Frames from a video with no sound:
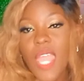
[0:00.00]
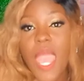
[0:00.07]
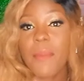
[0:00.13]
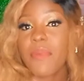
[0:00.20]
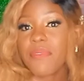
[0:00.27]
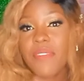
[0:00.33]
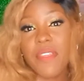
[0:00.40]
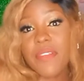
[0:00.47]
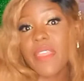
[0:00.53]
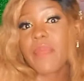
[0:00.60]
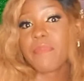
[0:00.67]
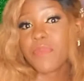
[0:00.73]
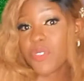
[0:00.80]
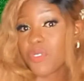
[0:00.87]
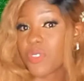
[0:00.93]
I'm a very
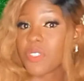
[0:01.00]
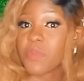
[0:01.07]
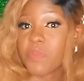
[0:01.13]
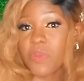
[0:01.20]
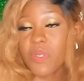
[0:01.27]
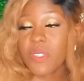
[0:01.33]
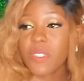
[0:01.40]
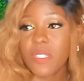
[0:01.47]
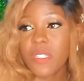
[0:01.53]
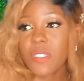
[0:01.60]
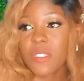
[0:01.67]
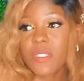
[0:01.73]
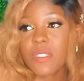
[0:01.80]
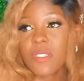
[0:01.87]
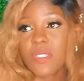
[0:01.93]
ambitious person.
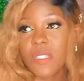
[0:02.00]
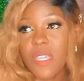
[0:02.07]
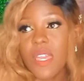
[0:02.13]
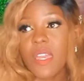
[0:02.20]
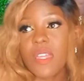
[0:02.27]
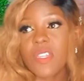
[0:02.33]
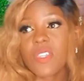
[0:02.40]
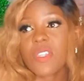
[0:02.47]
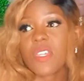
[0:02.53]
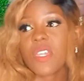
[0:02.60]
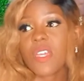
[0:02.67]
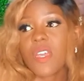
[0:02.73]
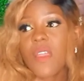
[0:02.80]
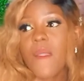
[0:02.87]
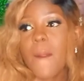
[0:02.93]
Yeah.
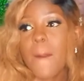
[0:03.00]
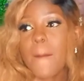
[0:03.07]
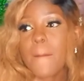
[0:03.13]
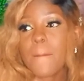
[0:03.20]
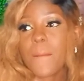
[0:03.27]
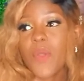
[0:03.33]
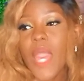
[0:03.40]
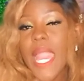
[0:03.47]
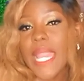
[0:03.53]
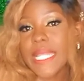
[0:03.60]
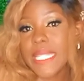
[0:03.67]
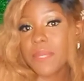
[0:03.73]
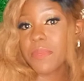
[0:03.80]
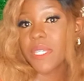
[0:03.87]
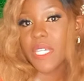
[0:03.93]
But
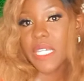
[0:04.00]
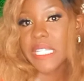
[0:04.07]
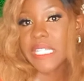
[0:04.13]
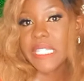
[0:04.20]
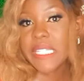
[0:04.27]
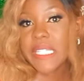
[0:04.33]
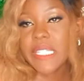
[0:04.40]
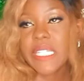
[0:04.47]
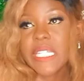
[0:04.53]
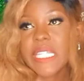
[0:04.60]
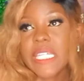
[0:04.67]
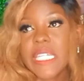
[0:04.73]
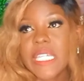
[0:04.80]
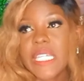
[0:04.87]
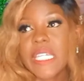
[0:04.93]
academically,
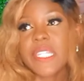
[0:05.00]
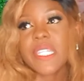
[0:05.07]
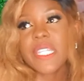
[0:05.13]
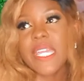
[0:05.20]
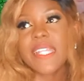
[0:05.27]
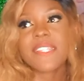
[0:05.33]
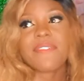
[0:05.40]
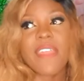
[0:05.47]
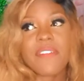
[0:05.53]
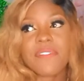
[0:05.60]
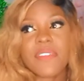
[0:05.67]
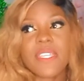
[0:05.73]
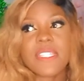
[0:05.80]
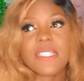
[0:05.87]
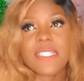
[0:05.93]
in the next 5
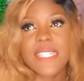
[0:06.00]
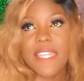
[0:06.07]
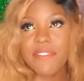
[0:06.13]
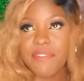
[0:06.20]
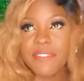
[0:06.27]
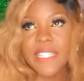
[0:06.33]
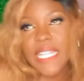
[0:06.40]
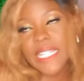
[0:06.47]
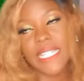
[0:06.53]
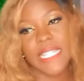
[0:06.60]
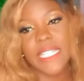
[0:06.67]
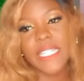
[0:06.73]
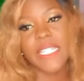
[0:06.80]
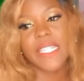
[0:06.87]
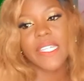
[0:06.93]
years,
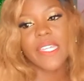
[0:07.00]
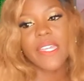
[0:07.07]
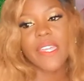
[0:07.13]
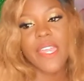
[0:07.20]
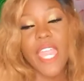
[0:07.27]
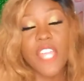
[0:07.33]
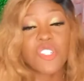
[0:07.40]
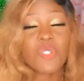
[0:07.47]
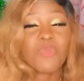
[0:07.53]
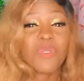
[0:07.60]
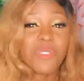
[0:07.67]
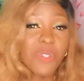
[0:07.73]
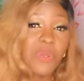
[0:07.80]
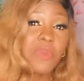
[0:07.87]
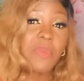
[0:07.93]
definitely I should be
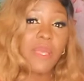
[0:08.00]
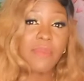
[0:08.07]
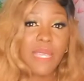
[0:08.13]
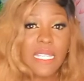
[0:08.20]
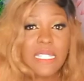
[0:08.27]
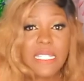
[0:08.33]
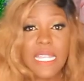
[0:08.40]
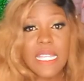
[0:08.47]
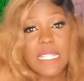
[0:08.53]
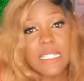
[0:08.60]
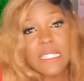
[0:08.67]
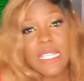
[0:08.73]
done with my master's